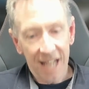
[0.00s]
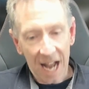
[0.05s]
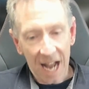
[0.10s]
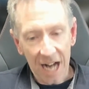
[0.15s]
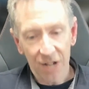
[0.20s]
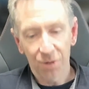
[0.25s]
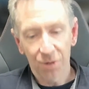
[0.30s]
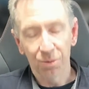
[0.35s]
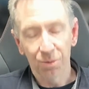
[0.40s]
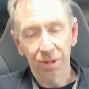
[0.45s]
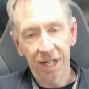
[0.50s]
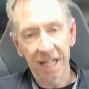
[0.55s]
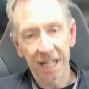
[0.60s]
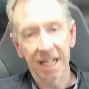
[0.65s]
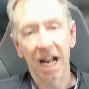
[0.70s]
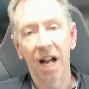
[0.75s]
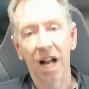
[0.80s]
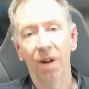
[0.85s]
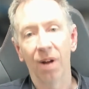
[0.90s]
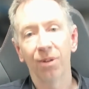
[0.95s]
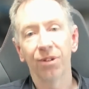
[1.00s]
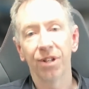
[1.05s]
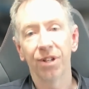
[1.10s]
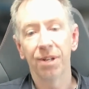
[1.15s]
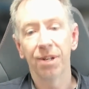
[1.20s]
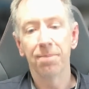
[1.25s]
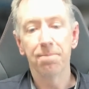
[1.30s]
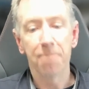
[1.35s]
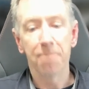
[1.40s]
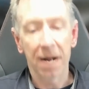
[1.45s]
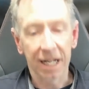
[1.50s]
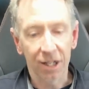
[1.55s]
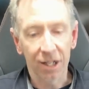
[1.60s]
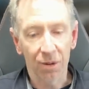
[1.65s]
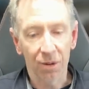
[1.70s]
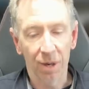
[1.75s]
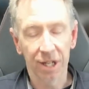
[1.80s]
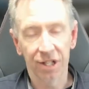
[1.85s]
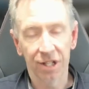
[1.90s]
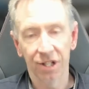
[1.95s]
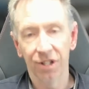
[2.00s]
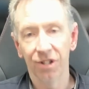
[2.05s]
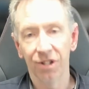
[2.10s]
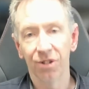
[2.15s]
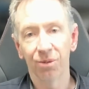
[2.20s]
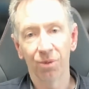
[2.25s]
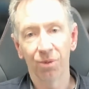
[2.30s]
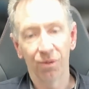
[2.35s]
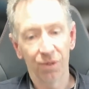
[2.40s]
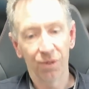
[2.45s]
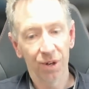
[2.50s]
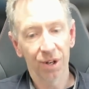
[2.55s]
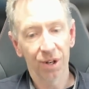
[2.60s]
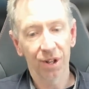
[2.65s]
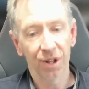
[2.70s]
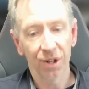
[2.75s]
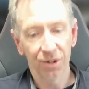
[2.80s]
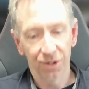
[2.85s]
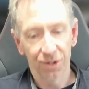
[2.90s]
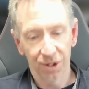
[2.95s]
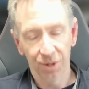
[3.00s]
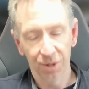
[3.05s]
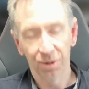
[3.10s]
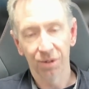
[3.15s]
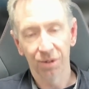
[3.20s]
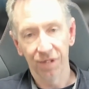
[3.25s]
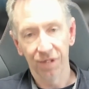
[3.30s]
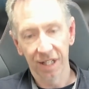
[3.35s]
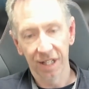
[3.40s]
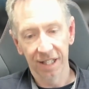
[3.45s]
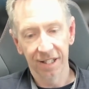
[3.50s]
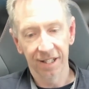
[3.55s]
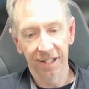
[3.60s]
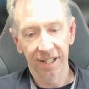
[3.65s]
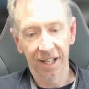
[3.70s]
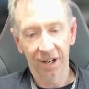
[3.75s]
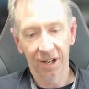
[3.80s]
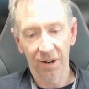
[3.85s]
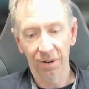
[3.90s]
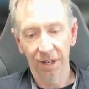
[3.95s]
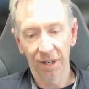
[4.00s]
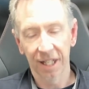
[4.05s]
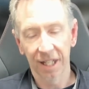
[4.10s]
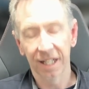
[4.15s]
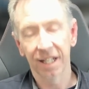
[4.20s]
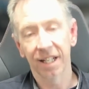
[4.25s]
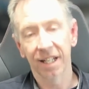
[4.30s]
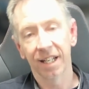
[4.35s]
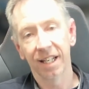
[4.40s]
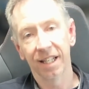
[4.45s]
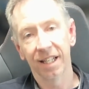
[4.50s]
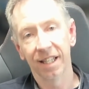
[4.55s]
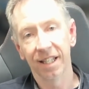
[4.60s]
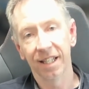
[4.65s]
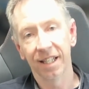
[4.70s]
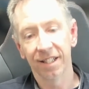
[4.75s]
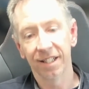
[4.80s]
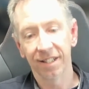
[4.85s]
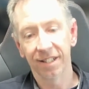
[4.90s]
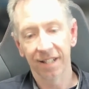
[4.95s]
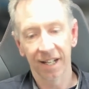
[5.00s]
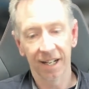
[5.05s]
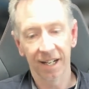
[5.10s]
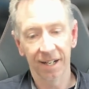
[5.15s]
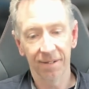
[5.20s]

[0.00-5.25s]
actual details and the main questions, refer to those Silca vids that I'll link in this